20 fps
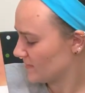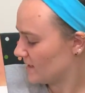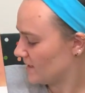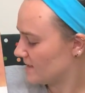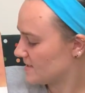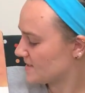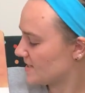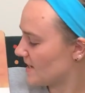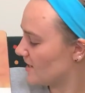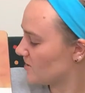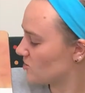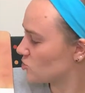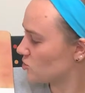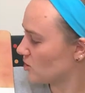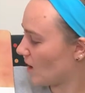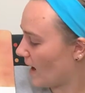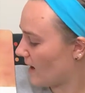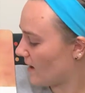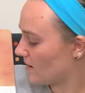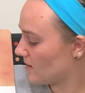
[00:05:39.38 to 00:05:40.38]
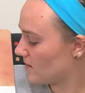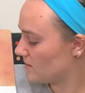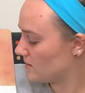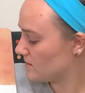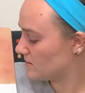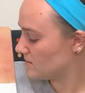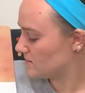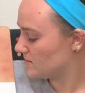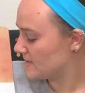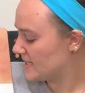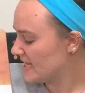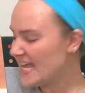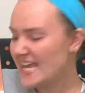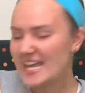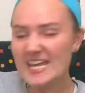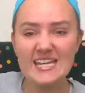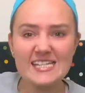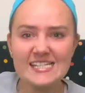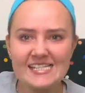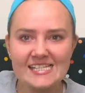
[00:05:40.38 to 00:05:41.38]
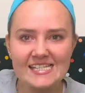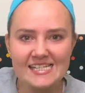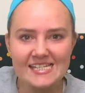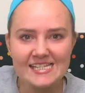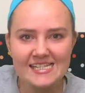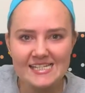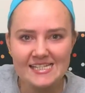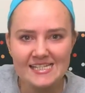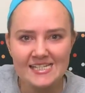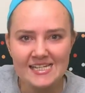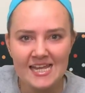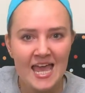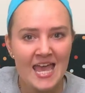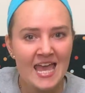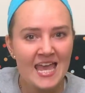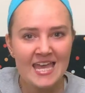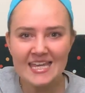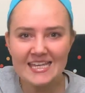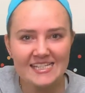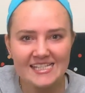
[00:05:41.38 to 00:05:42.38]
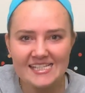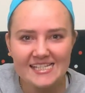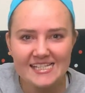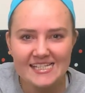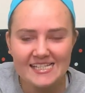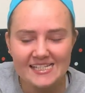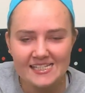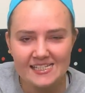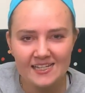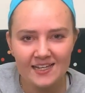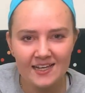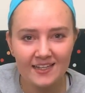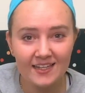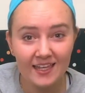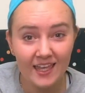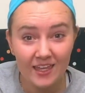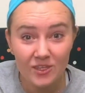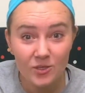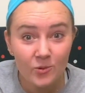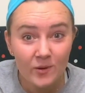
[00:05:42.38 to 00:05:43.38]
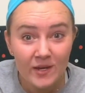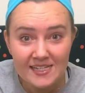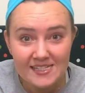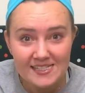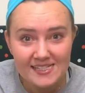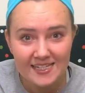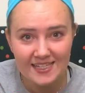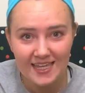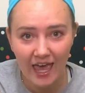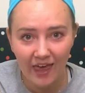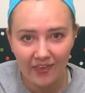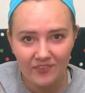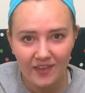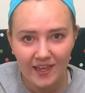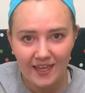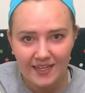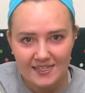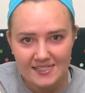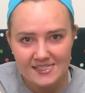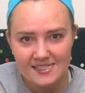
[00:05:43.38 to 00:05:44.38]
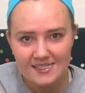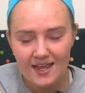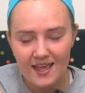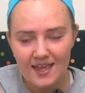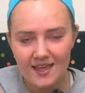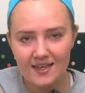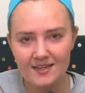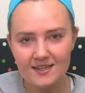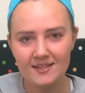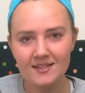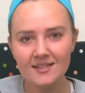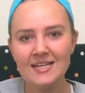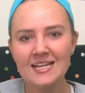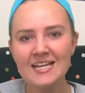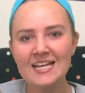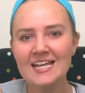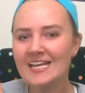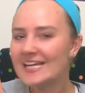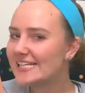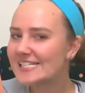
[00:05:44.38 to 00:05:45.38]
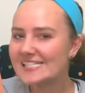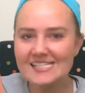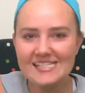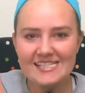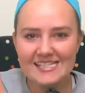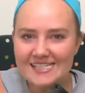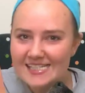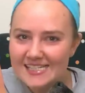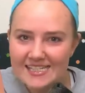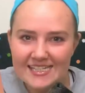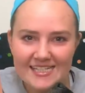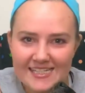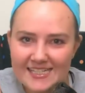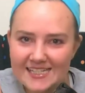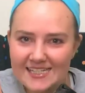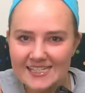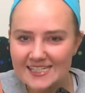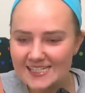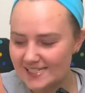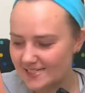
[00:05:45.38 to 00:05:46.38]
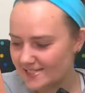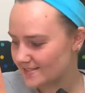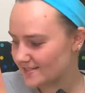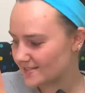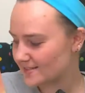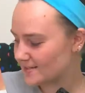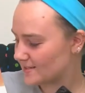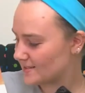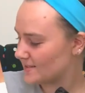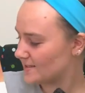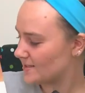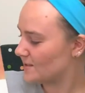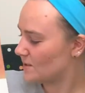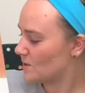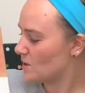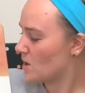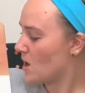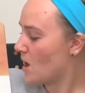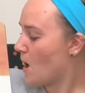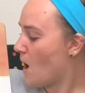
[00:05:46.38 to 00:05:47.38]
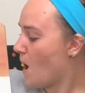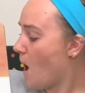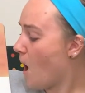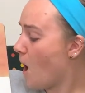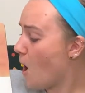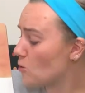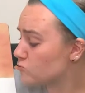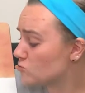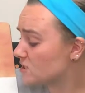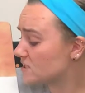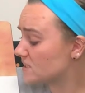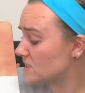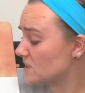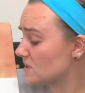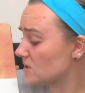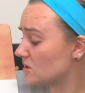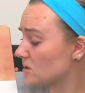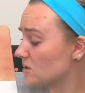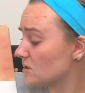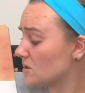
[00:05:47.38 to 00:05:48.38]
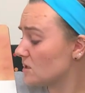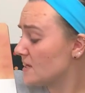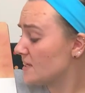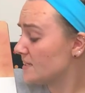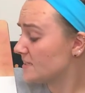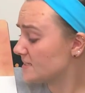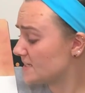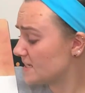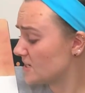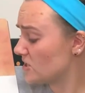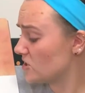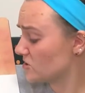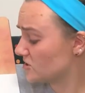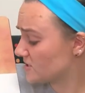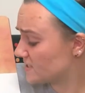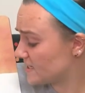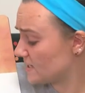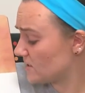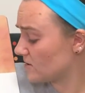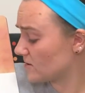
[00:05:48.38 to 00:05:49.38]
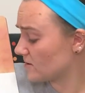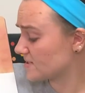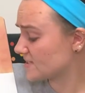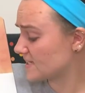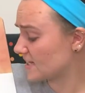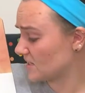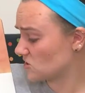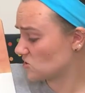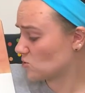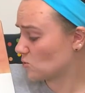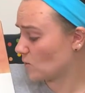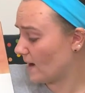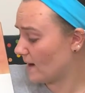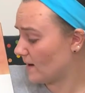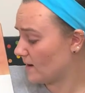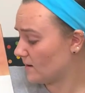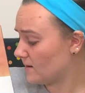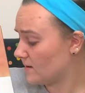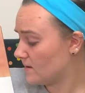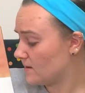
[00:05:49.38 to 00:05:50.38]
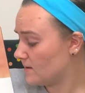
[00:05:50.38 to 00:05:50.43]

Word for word: said Triangle. Hiss, hiss. Can you hiss again like a snake? Hiss. Oh dear, dear, dear, said Square.